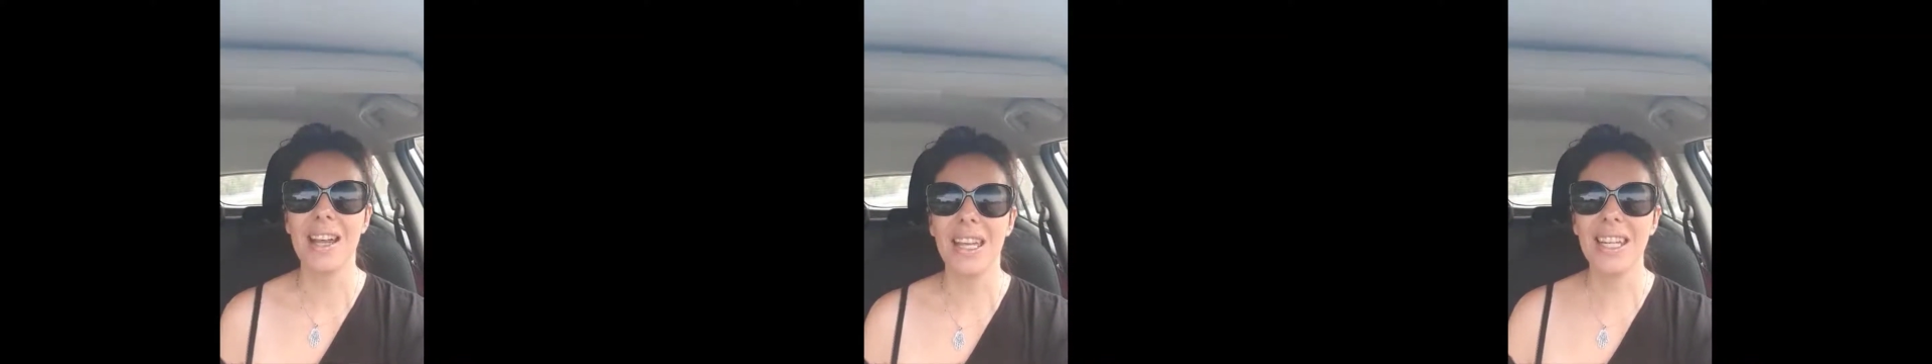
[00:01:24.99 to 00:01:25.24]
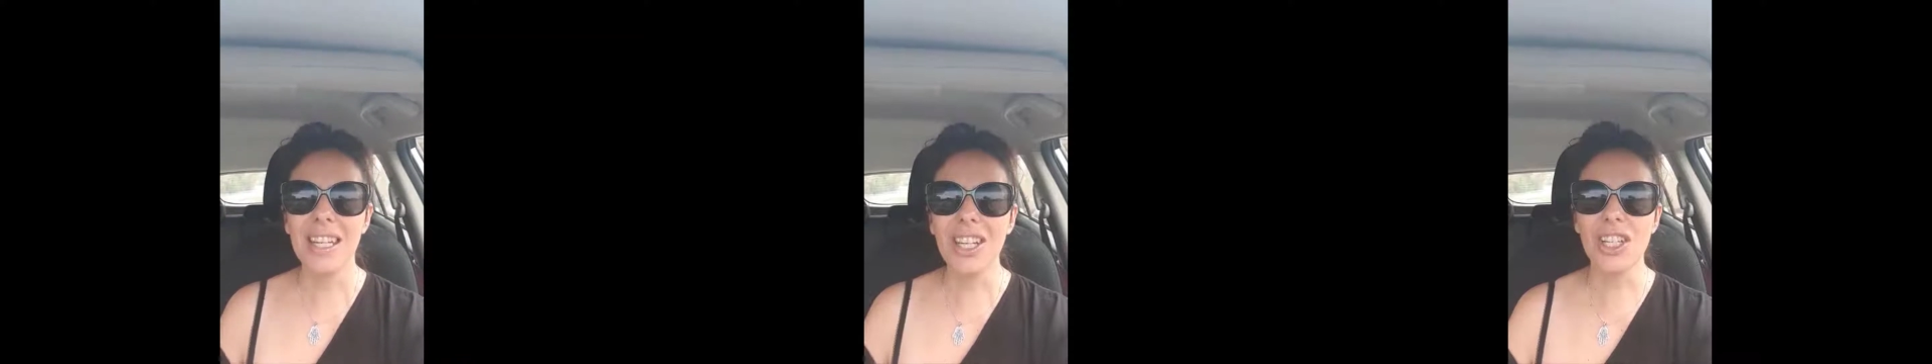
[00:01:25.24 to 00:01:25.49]

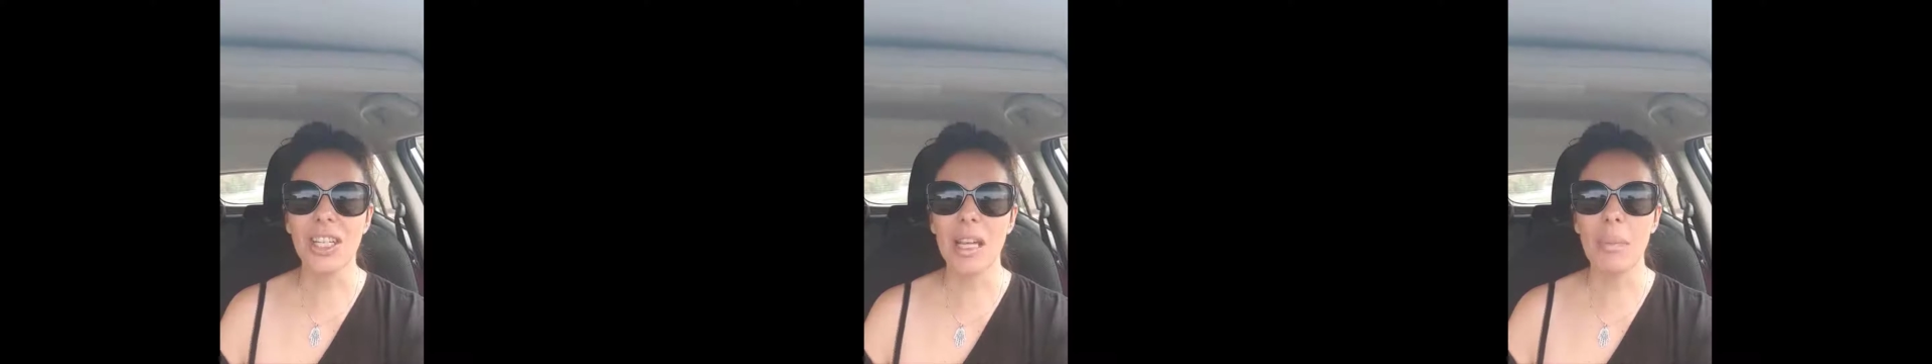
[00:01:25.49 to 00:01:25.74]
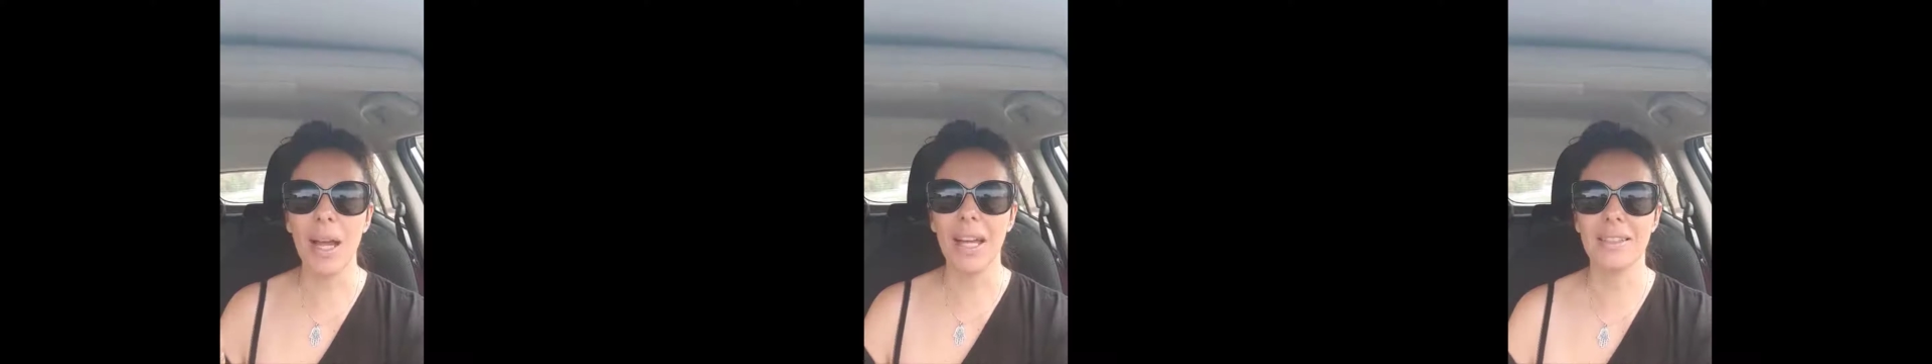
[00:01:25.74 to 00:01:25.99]
initially
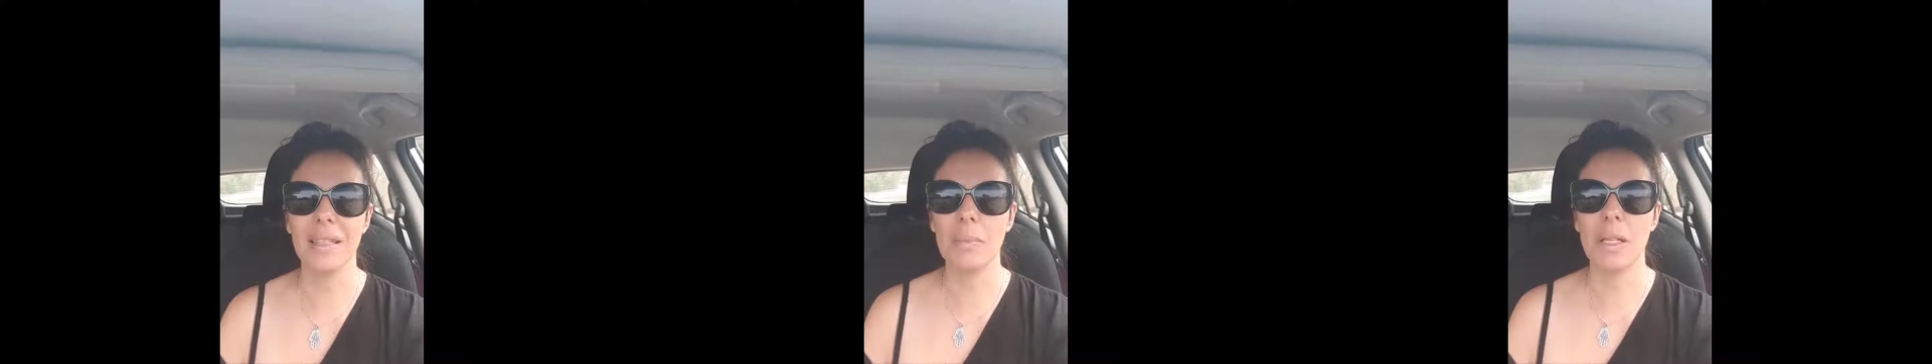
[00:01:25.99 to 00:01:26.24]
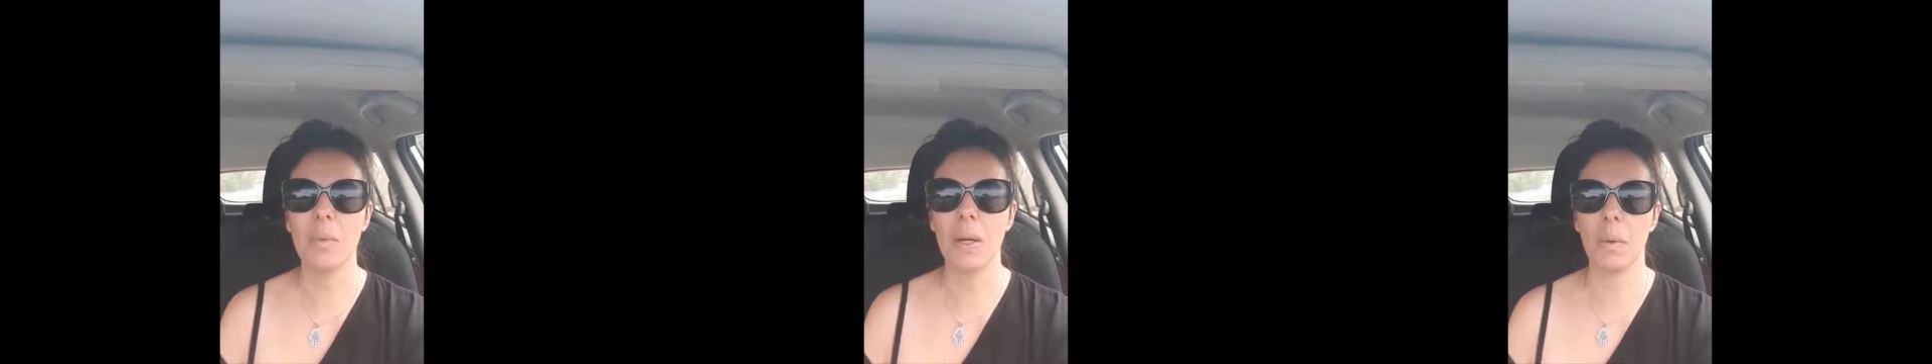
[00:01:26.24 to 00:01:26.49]
by
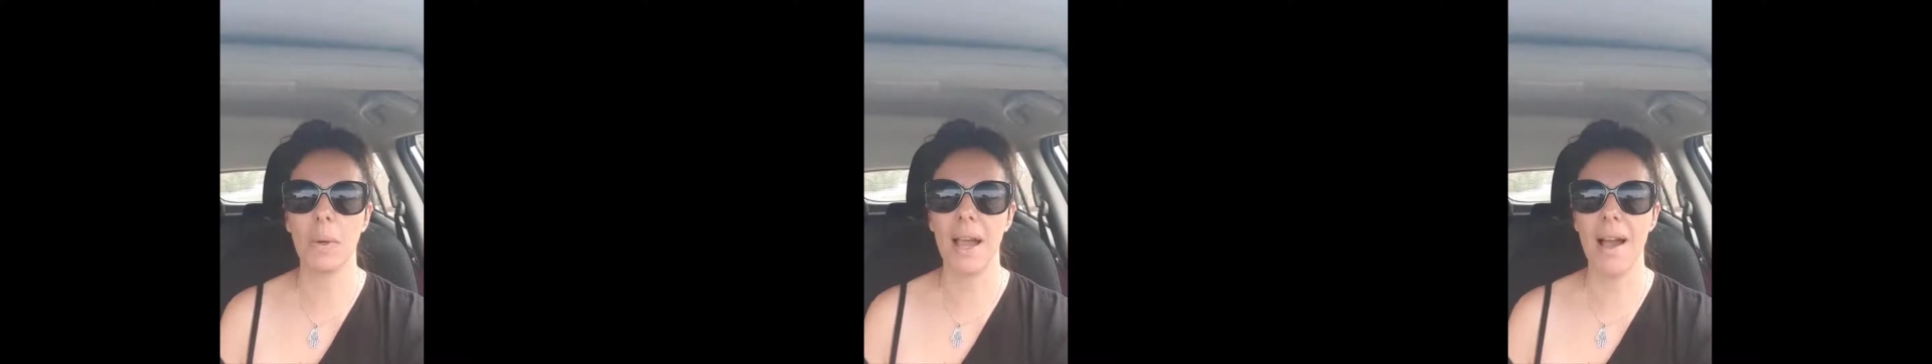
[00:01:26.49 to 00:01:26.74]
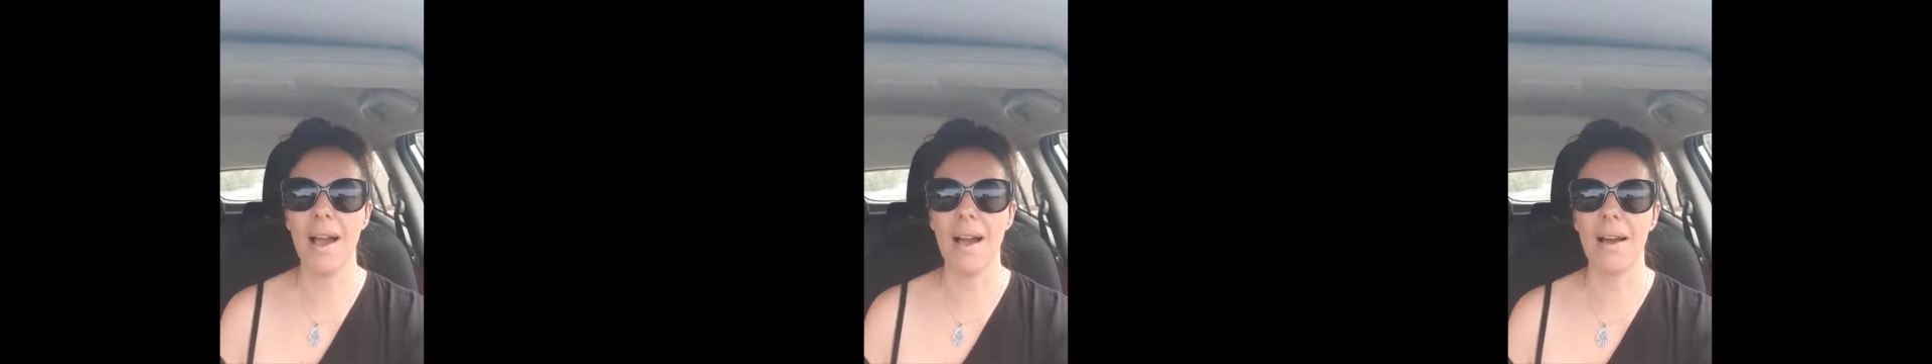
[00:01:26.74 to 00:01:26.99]
accepting where we
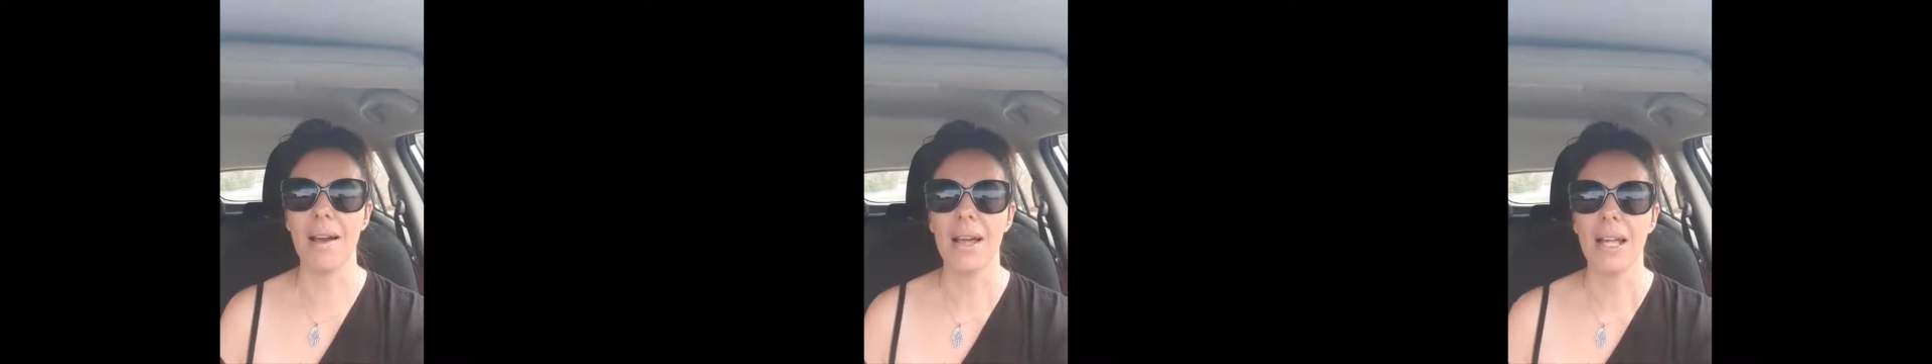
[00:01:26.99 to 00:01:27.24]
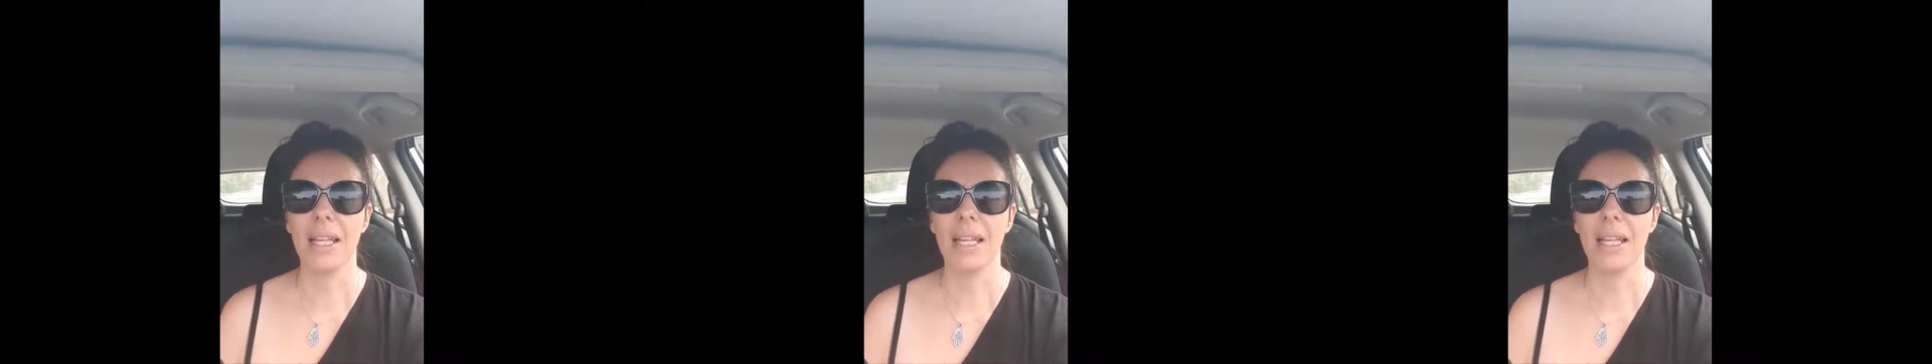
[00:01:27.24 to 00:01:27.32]
are.